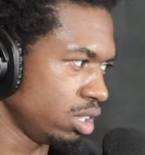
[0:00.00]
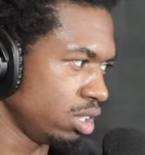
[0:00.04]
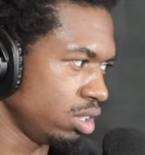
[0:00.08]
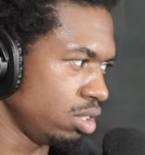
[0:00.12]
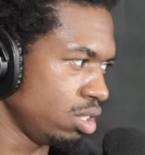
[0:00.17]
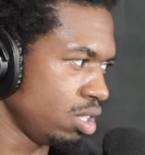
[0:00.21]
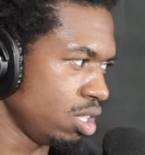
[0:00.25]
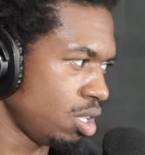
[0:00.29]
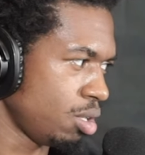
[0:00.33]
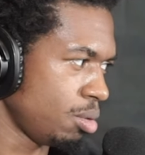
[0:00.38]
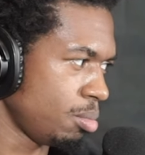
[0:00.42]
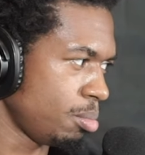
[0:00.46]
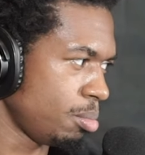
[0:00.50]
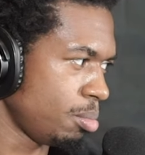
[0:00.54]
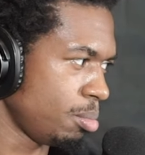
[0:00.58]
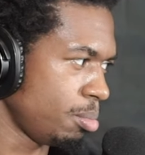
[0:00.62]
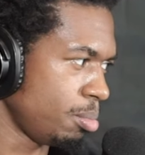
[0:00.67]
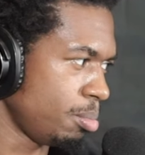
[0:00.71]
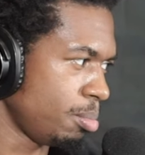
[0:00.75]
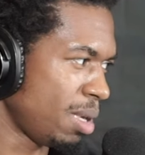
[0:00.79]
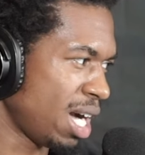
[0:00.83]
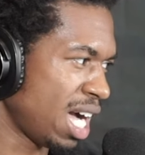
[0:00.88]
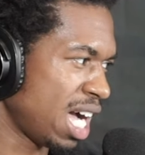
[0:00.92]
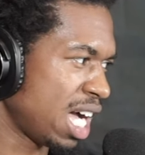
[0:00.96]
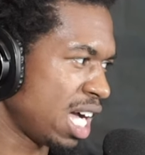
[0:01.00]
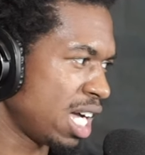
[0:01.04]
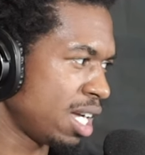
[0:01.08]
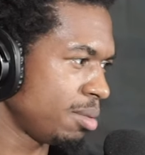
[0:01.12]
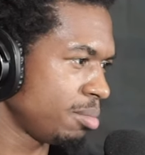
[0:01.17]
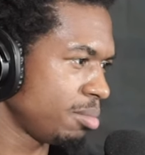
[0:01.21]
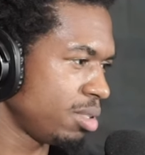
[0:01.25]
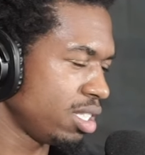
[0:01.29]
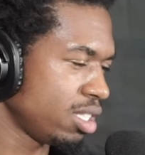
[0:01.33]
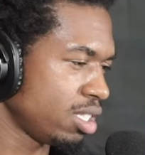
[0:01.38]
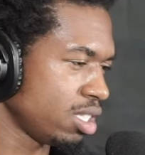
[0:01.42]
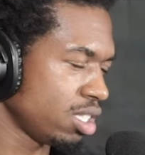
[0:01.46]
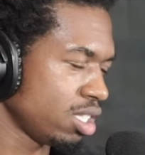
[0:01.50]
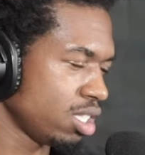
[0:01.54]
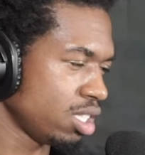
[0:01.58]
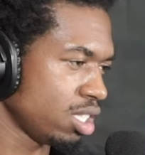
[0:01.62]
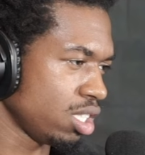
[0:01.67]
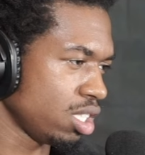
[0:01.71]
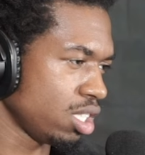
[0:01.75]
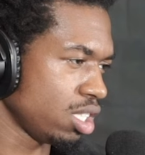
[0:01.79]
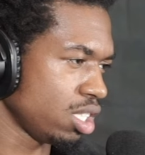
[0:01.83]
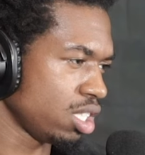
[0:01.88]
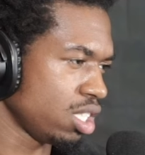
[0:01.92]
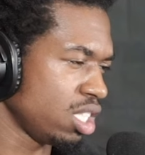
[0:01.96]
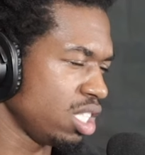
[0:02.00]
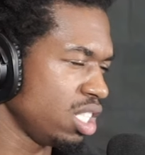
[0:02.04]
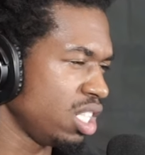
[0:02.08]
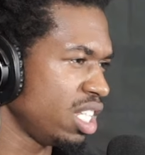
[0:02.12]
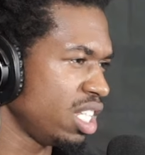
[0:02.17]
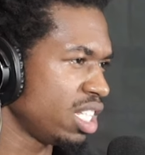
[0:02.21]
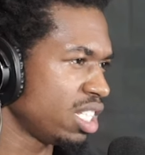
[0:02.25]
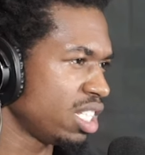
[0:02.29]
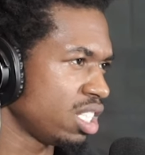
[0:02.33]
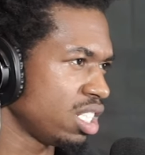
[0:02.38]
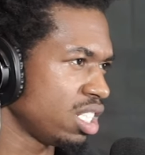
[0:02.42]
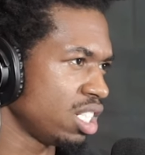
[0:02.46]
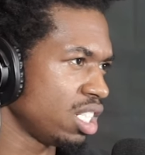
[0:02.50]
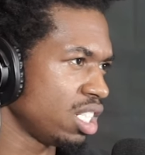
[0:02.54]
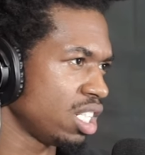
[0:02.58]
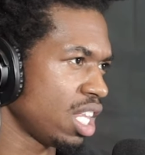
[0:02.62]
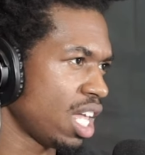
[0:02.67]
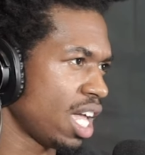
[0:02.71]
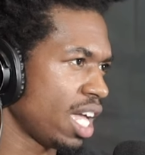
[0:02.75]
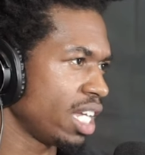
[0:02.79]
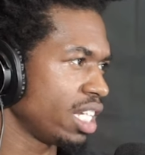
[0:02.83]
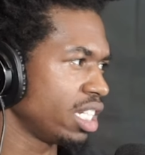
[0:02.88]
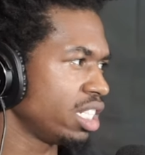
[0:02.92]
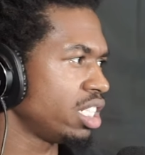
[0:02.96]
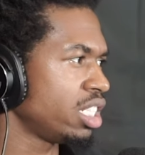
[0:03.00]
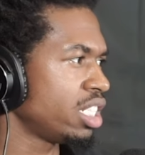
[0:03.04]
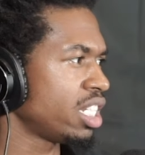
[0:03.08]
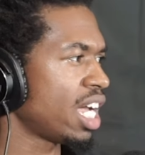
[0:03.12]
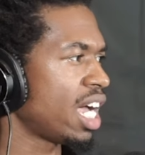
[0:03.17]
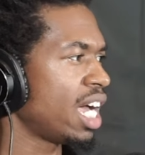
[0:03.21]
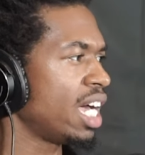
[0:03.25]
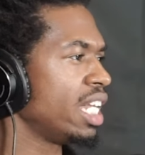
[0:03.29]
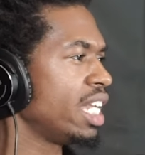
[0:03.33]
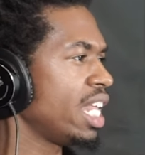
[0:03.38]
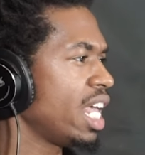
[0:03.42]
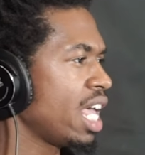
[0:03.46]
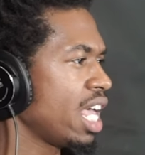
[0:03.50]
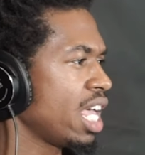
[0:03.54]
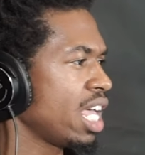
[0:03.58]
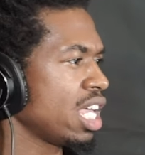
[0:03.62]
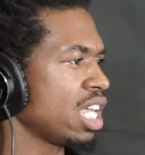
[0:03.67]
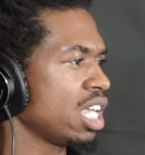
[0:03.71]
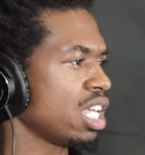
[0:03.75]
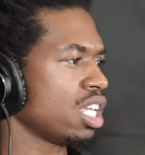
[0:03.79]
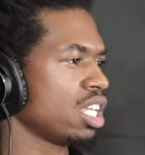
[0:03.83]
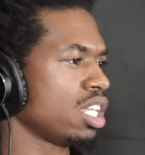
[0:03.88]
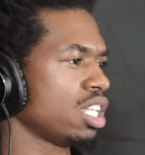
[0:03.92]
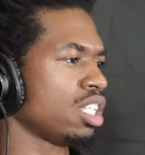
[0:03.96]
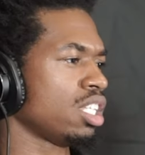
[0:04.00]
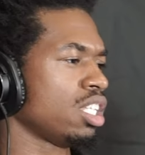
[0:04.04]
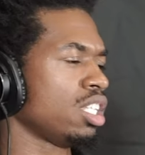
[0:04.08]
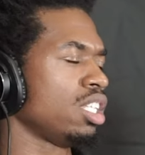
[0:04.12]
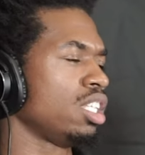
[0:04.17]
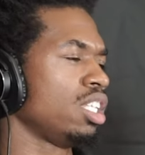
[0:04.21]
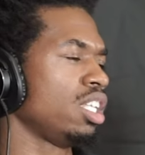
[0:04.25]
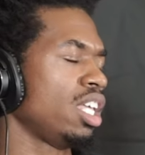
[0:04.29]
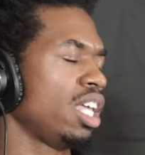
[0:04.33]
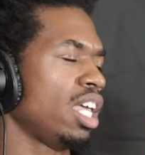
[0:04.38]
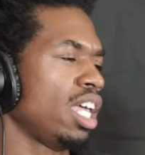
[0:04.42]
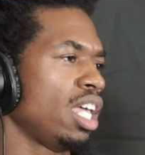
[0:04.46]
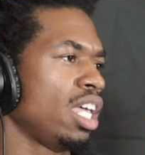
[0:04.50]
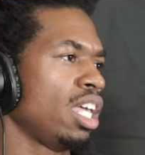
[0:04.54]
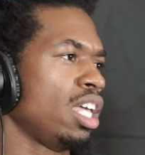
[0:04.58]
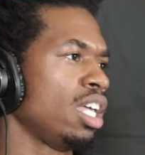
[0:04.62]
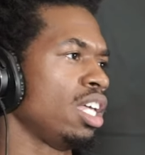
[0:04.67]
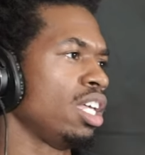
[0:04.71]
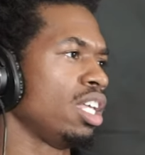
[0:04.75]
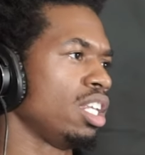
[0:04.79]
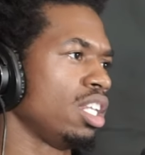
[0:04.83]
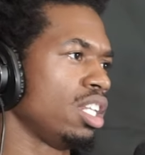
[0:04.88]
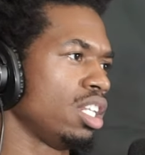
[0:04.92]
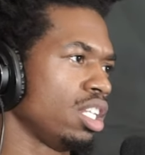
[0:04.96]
you know, moms, she listen to like Sade and,